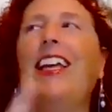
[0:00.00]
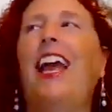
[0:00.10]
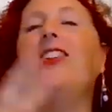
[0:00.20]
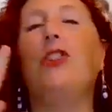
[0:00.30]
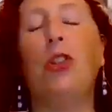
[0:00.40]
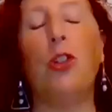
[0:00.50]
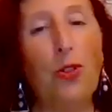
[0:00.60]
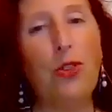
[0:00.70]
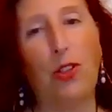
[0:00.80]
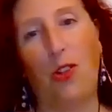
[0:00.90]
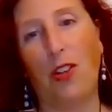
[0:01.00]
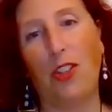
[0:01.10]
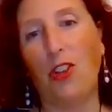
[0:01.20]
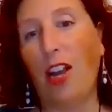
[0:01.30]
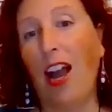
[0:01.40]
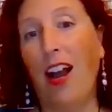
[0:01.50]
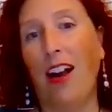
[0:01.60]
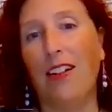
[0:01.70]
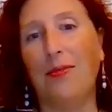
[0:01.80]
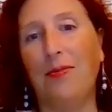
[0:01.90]
And two, so you can
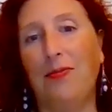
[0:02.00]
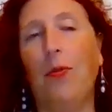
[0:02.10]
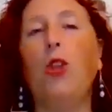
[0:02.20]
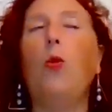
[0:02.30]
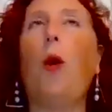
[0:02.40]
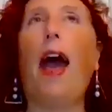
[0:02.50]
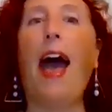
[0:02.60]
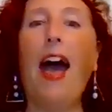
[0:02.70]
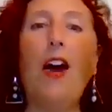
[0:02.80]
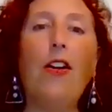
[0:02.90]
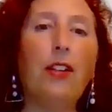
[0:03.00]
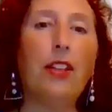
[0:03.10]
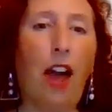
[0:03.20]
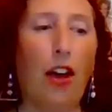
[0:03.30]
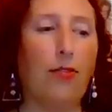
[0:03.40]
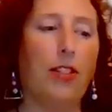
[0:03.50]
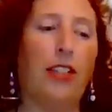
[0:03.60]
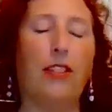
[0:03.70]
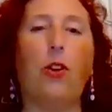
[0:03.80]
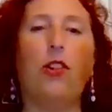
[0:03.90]
share. When you have enough, when
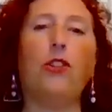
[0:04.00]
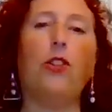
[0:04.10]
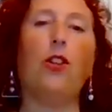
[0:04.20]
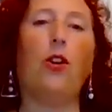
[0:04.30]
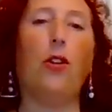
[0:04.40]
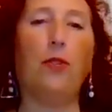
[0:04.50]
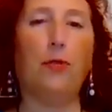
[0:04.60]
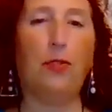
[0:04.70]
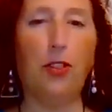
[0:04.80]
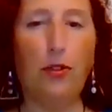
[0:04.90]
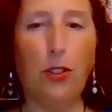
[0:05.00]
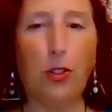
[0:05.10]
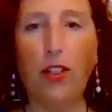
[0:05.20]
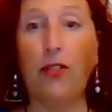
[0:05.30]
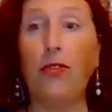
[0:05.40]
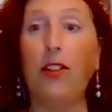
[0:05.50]
you start to